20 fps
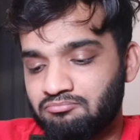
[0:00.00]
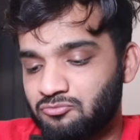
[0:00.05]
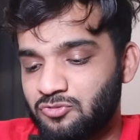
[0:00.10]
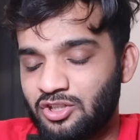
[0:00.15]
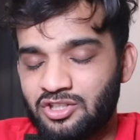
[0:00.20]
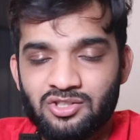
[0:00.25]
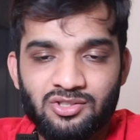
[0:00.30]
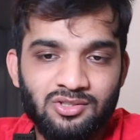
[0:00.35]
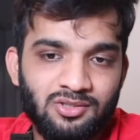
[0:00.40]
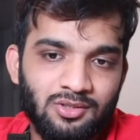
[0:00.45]

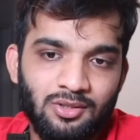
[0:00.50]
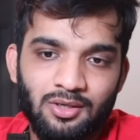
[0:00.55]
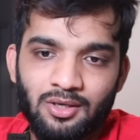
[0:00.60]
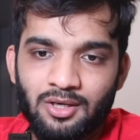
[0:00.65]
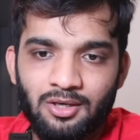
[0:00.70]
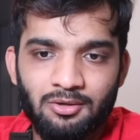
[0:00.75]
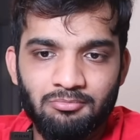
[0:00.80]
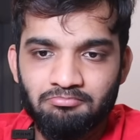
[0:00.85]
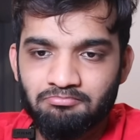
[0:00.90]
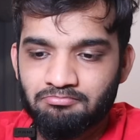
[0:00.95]
Just
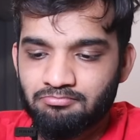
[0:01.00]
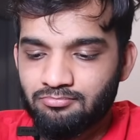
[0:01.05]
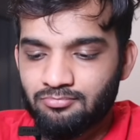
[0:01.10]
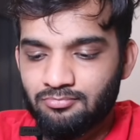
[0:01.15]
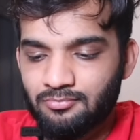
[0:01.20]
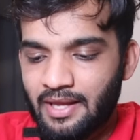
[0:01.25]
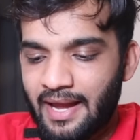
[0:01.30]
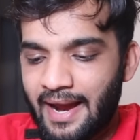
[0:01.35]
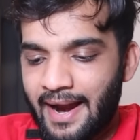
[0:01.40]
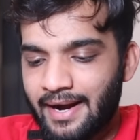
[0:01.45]

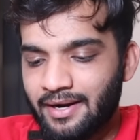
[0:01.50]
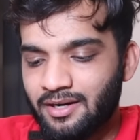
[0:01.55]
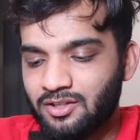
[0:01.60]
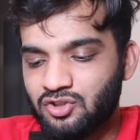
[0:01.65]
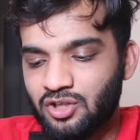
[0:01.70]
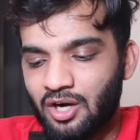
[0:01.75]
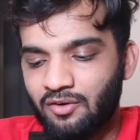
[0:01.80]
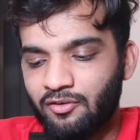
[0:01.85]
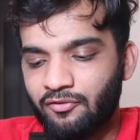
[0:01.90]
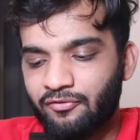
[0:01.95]
add a
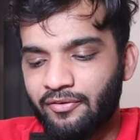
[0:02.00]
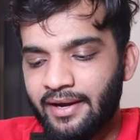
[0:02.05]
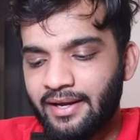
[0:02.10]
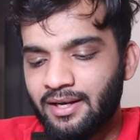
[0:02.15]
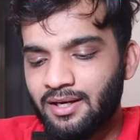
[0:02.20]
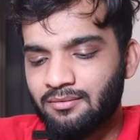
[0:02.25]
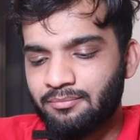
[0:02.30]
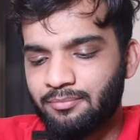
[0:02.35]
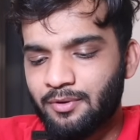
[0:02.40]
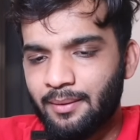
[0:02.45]
Java
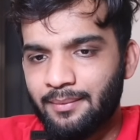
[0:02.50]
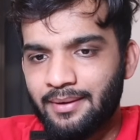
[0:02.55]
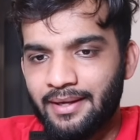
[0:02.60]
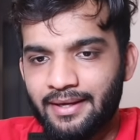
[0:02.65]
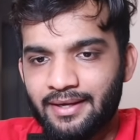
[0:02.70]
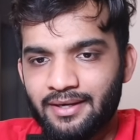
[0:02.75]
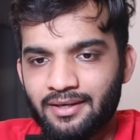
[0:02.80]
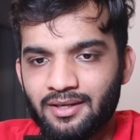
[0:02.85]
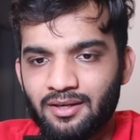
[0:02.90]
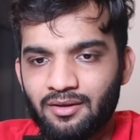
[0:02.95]
file. Probably
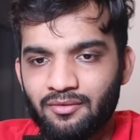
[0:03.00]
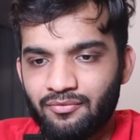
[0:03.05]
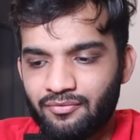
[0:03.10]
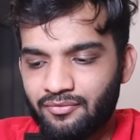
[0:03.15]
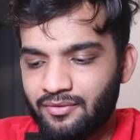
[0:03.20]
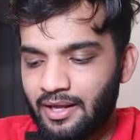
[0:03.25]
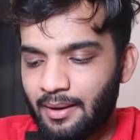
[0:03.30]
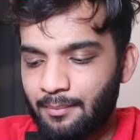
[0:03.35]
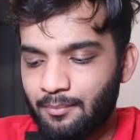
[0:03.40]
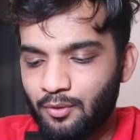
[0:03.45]
I can
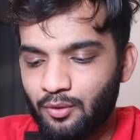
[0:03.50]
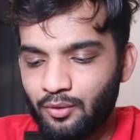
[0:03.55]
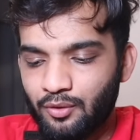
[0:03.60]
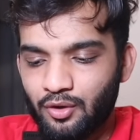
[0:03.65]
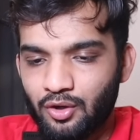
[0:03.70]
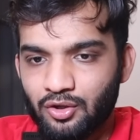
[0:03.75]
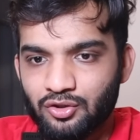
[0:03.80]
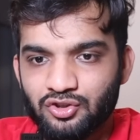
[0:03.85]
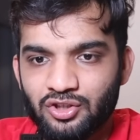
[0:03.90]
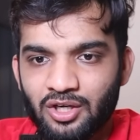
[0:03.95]
give
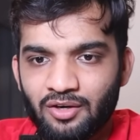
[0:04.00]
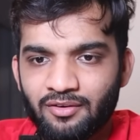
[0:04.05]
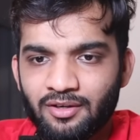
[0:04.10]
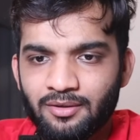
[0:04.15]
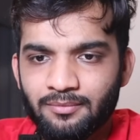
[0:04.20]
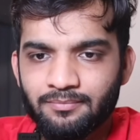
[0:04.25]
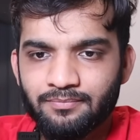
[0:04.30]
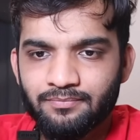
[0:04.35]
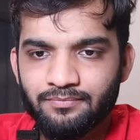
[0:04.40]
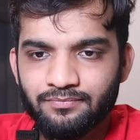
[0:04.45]

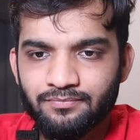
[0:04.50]
demo.java.